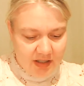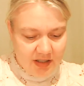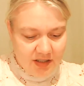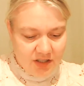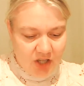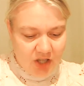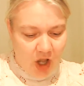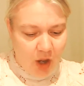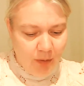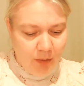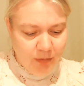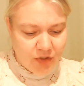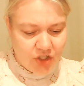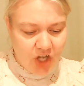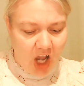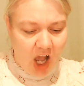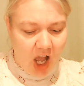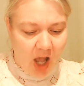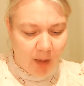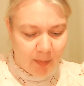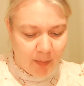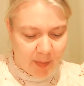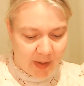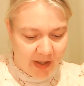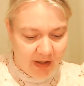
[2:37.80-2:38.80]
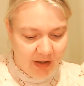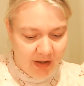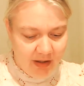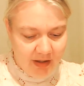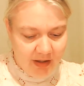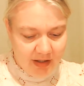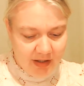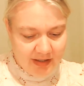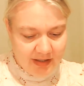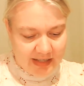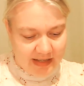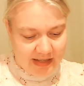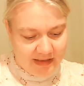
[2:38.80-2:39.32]
Tom Charper,
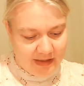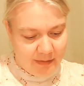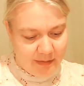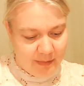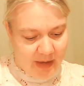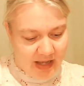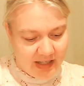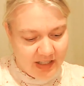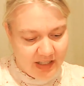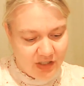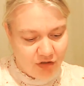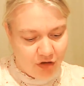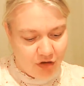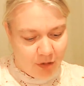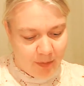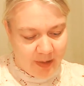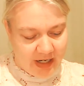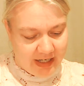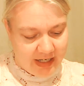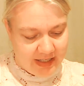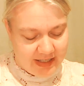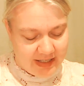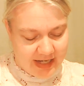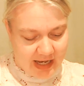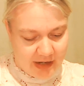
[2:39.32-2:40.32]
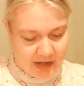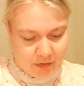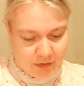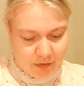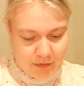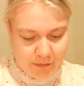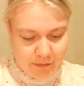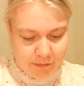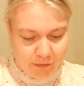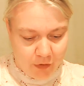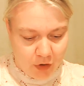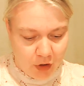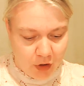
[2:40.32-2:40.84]
said the man, scribbling down on the
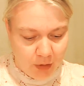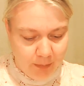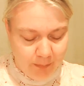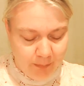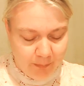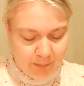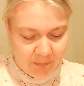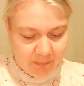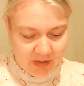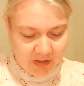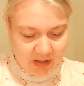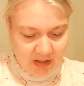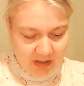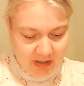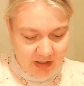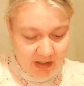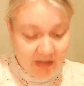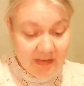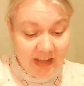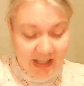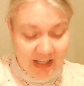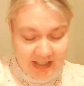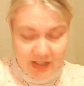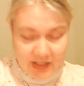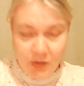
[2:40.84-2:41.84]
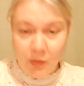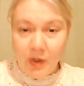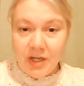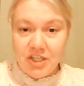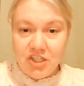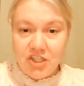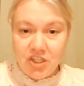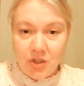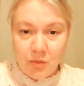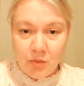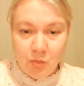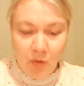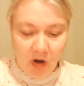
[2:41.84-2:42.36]
form. That's
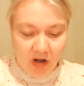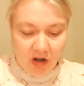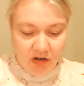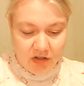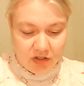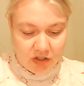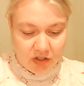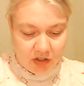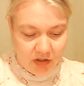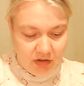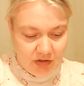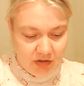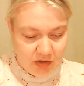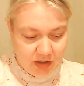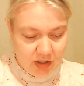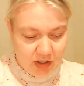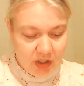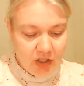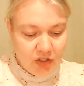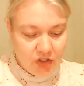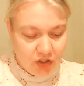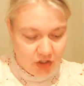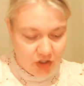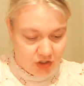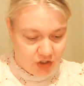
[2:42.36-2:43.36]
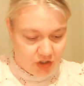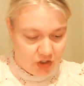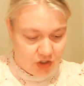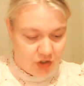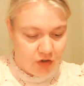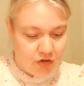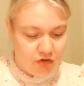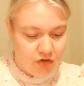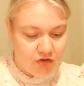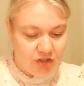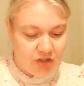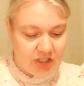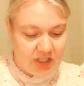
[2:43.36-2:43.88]
question 1 done. Just
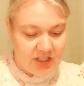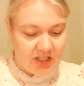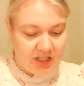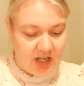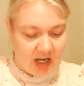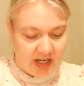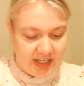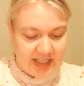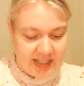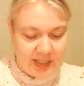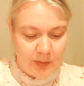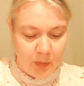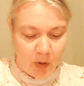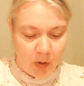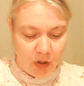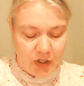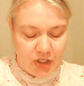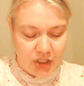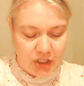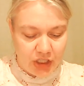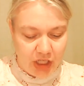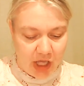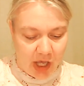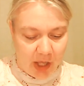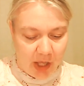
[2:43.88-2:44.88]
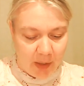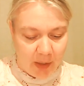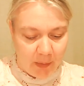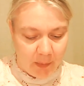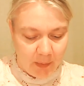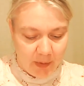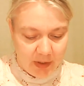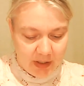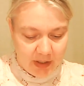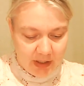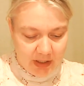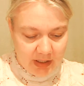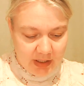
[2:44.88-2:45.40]
191 to go.
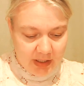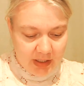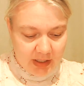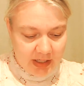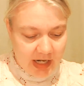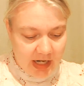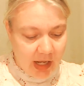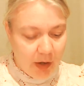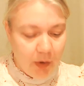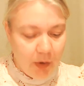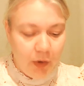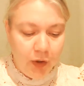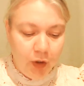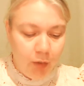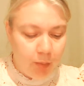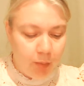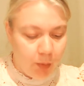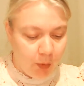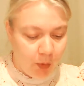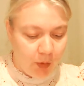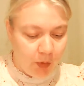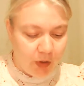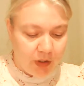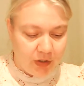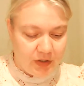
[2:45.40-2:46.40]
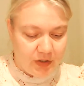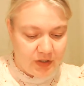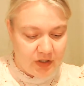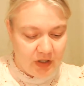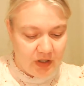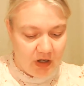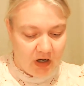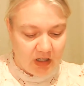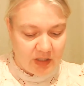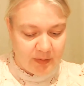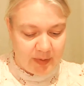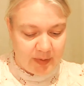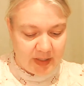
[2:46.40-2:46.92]
Now, who brought you to the
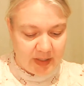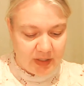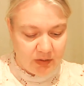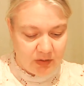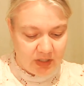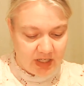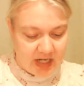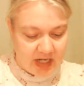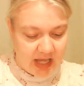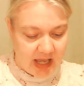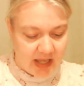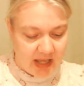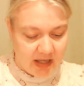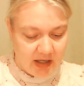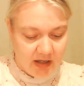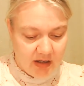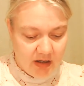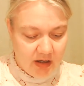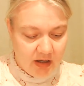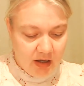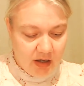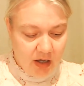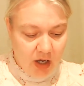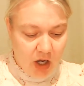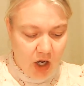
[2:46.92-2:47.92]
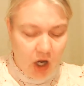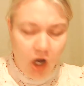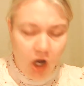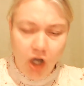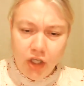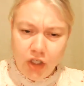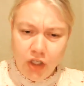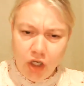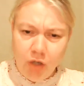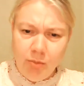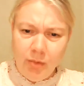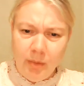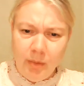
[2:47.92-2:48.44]
hospital today? Are
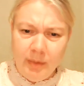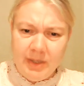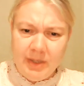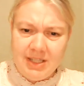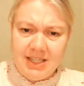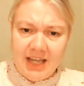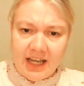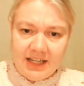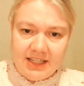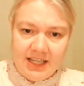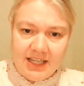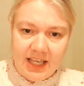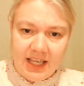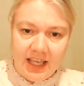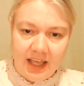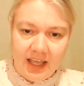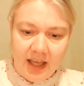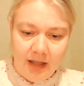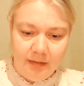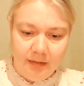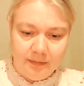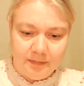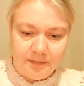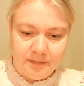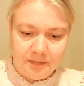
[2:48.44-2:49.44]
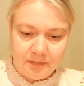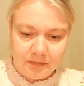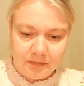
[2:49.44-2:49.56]
your mum and dad here?